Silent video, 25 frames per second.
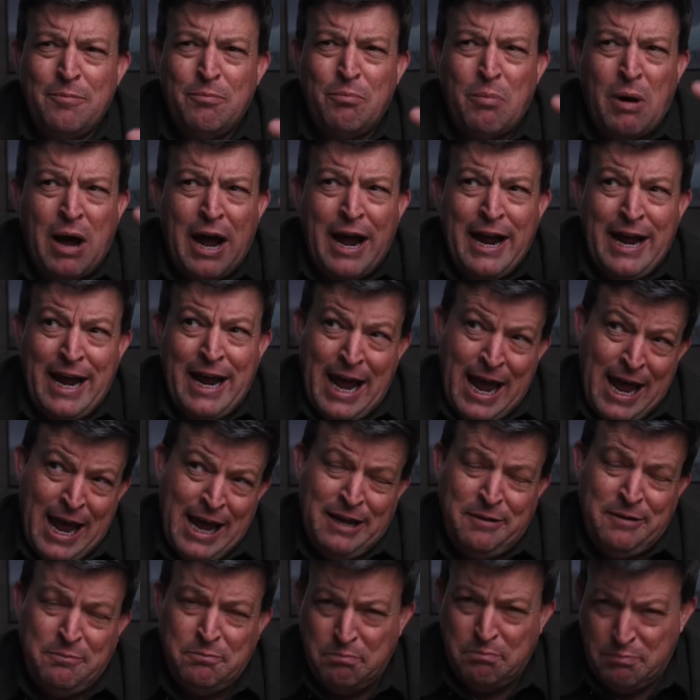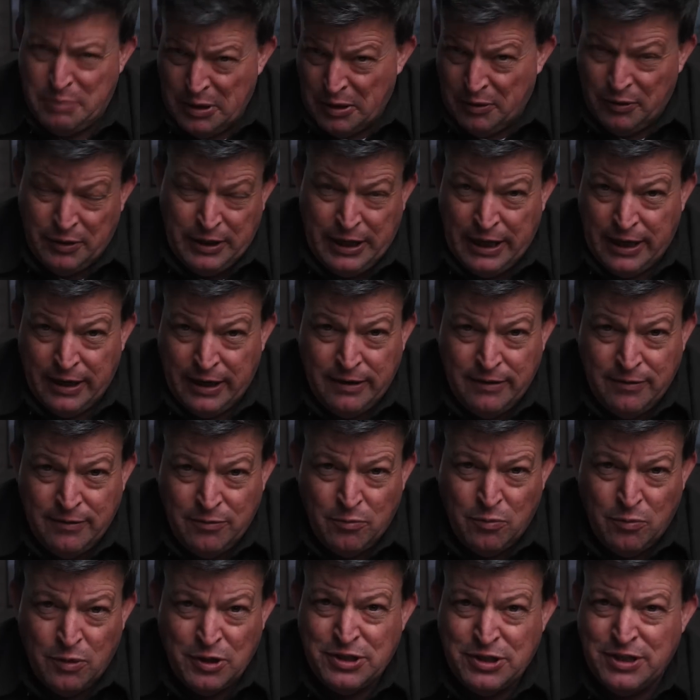by 8 billion,
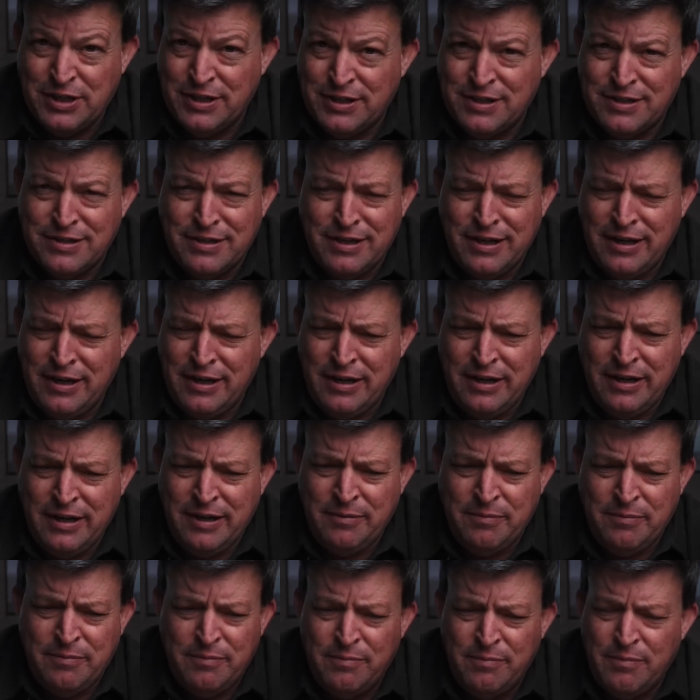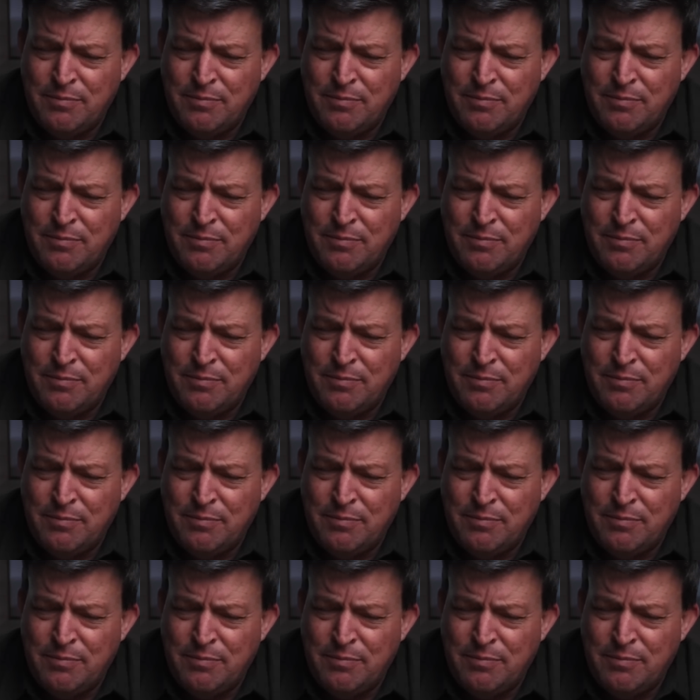which is the